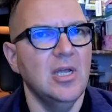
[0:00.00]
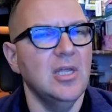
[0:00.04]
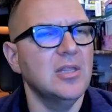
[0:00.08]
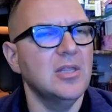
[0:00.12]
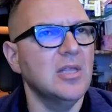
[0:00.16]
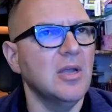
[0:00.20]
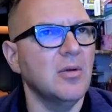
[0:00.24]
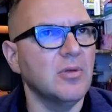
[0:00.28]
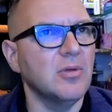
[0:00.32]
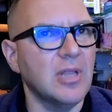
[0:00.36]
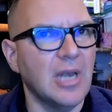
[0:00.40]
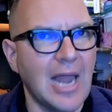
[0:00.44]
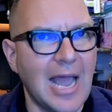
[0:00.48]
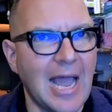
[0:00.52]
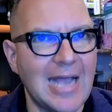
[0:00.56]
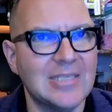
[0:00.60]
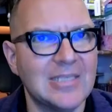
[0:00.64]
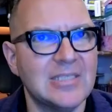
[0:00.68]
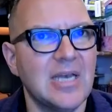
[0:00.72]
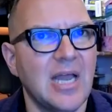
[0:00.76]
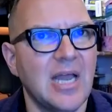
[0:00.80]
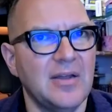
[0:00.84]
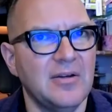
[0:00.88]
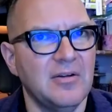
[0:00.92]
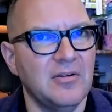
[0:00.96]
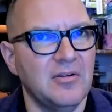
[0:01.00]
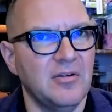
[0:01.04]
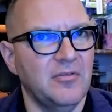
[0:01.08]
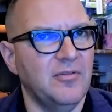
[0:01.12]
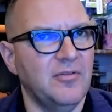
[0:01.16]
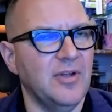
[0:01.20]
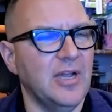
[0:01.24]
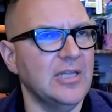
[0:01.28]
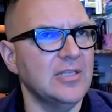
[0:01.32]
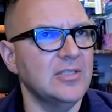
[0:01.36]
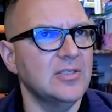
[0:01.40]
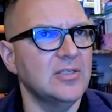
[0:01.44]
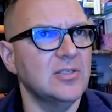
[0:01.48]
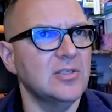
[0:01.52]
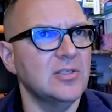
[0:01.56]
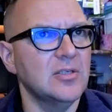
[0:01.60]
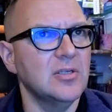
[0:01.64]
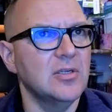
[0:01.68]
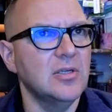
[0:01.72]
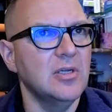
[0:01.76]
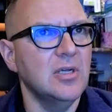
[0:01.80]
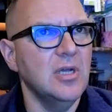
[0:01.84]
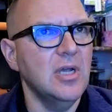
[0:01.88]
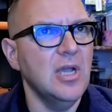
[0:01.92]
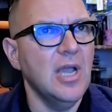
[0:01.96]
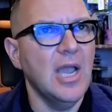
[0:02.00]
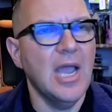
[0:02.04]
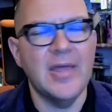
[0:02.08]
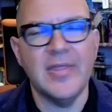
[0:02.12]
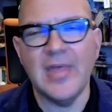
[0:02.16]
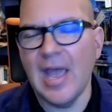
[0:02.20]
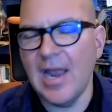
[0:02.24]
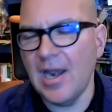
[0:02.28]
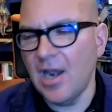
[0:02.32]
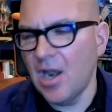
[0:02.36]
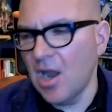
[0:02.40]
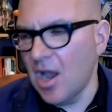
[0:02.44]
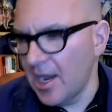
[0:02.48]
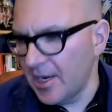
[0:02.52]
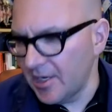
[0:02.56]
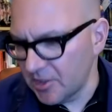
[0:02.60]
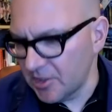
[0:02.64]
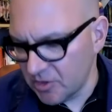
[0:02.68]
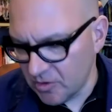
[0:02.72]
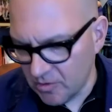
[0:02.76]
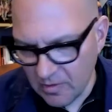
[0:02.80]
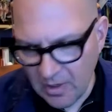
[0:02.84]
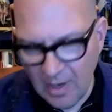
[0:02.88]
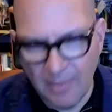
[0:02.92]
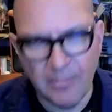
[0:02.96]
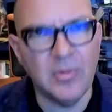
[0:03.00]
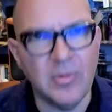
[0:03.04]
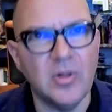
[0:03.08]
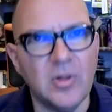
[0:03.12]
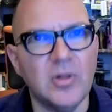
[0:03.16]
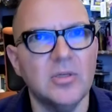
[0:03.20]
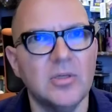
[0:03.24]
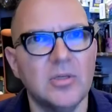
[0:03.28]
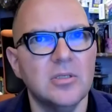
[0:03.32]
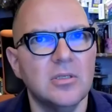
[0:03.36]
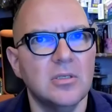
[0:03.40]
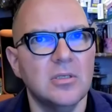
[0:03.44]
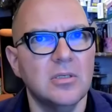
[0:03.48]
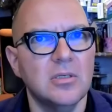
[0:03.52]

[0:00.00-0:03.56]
They were the last line of defense, and that line has crumbled.